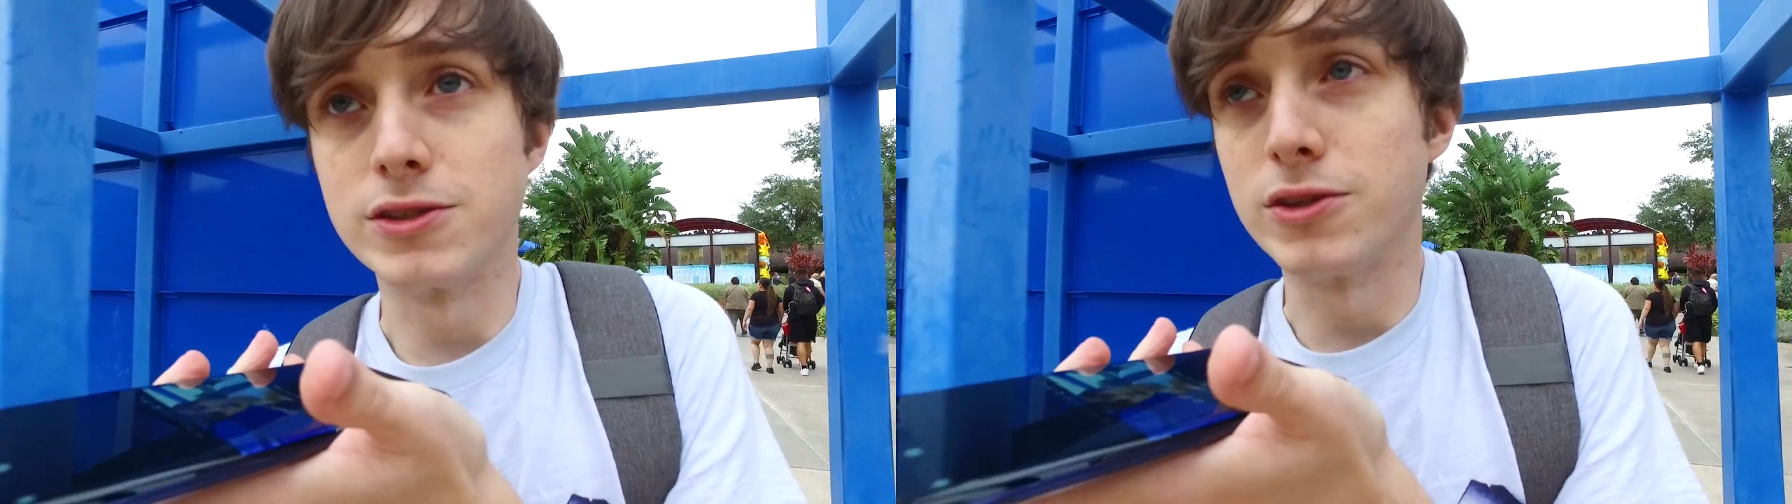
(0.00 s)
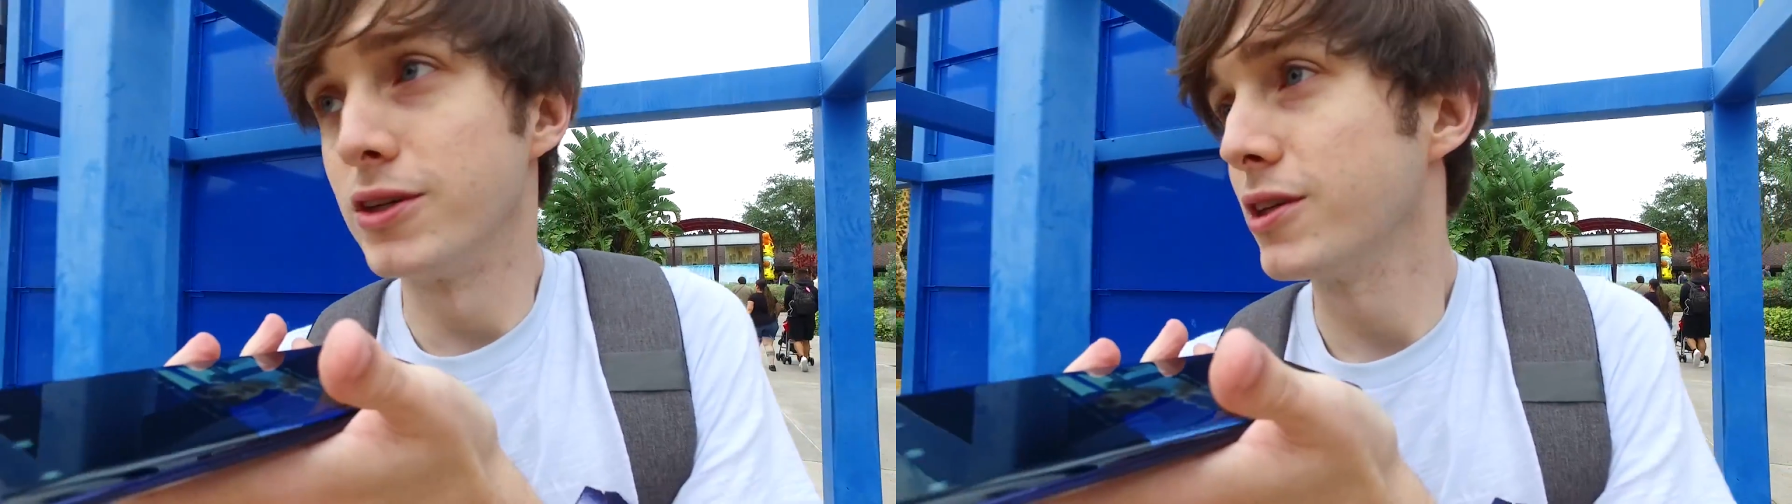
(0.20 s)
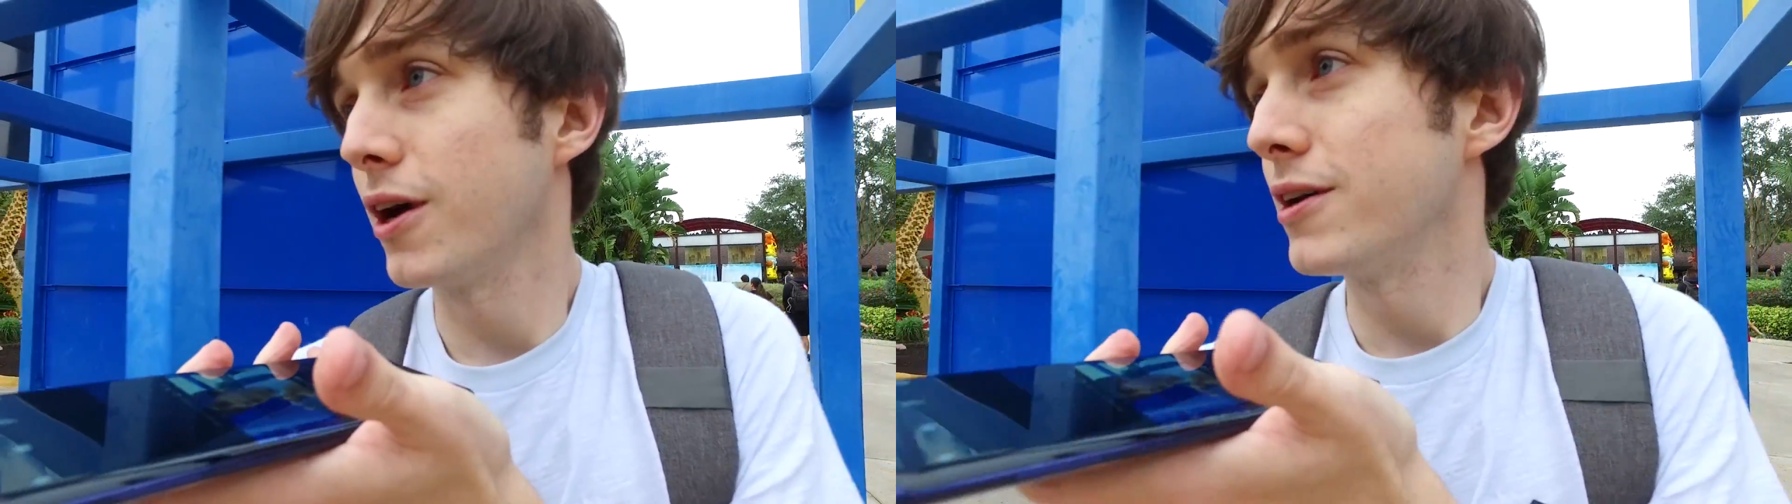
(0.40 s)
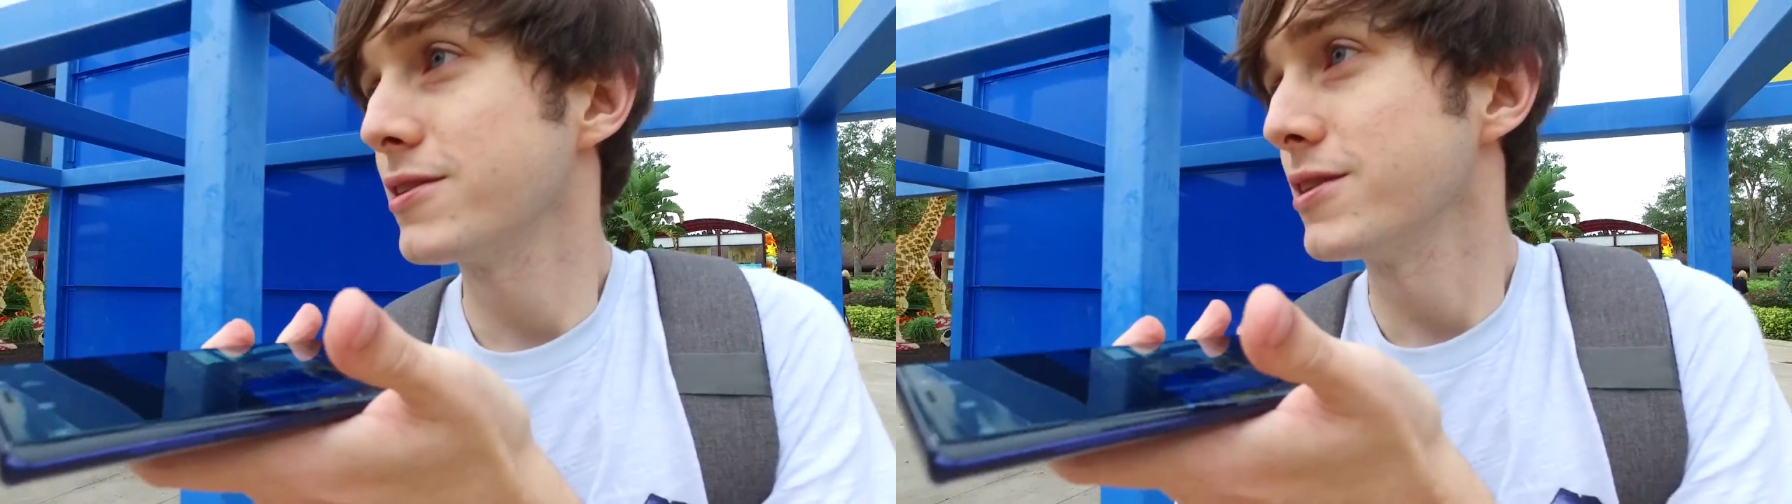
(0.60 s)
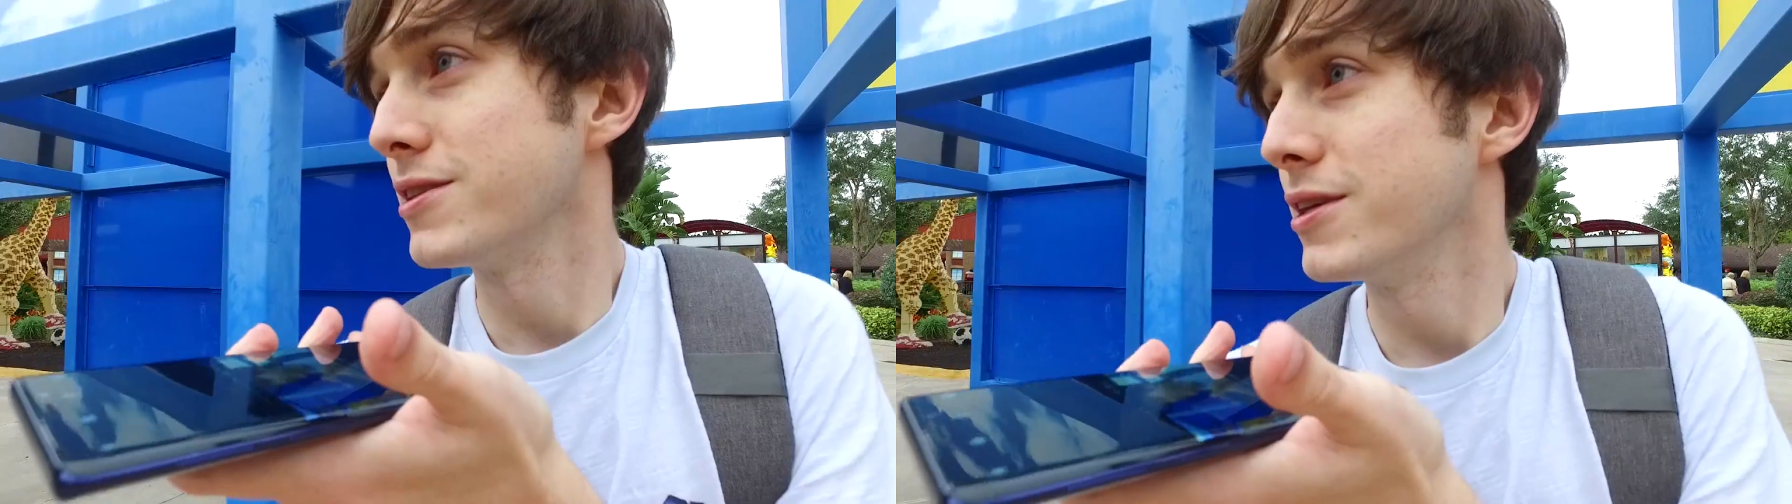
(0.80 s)
so you had to
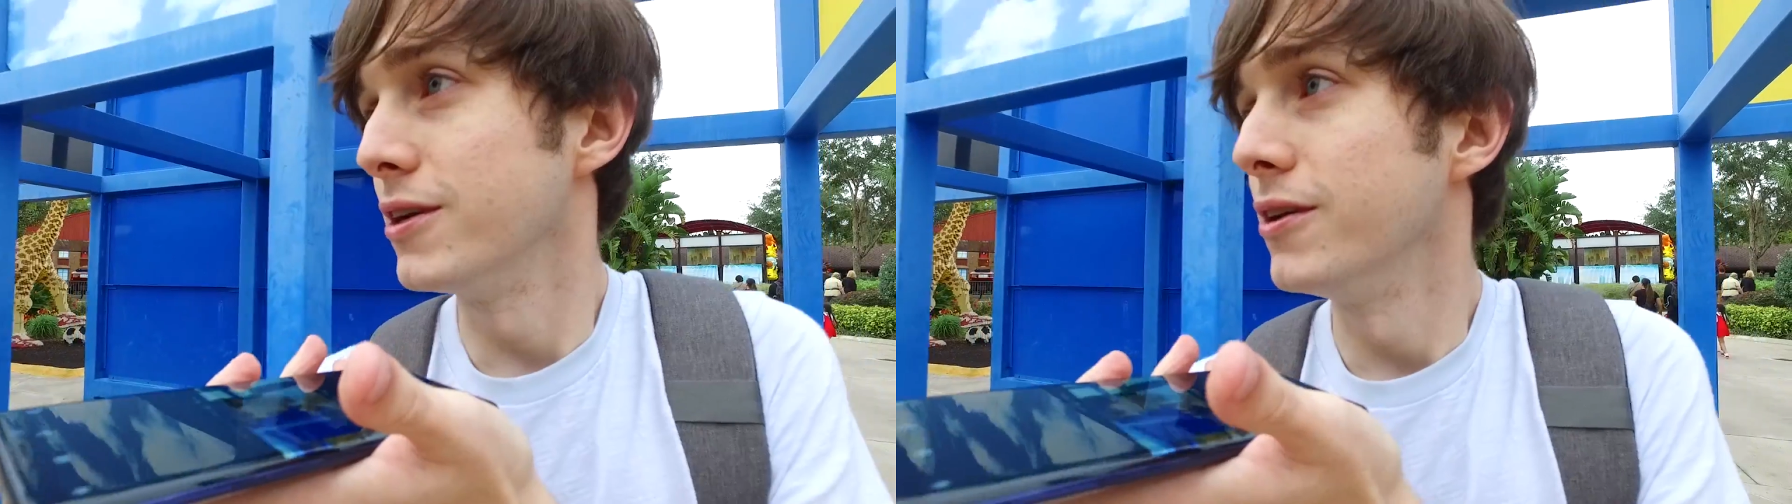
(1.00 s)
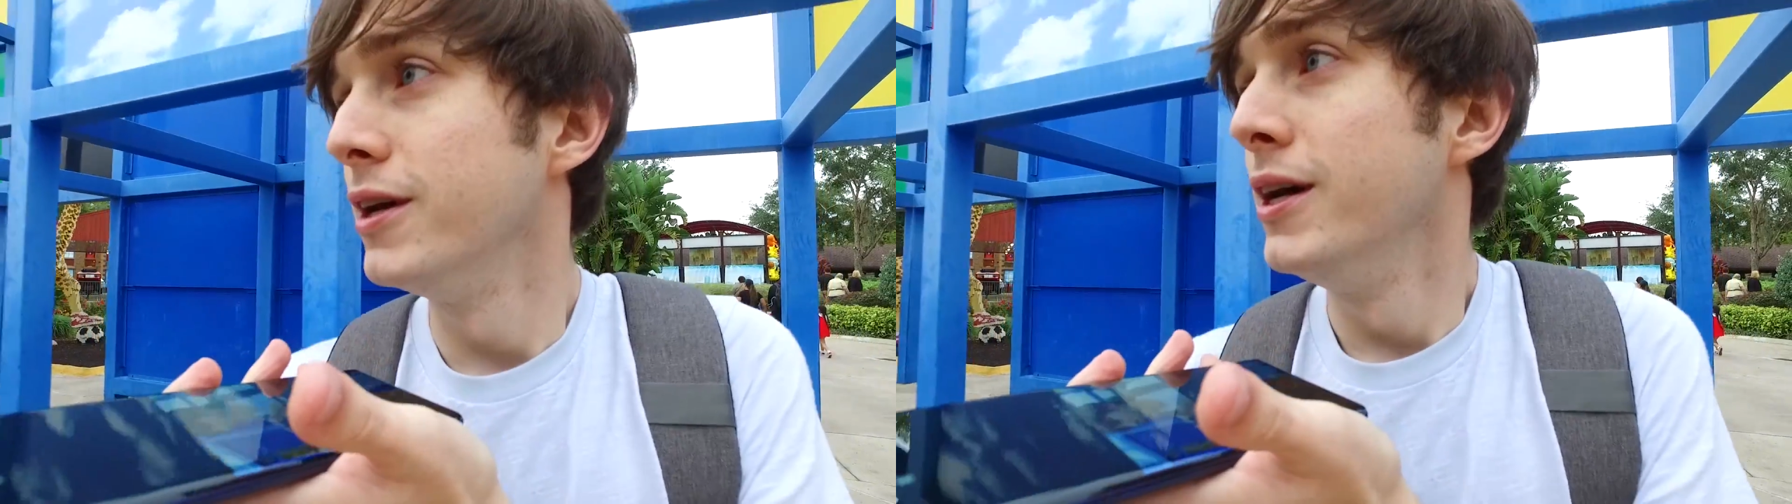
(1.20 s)
constantly tilt,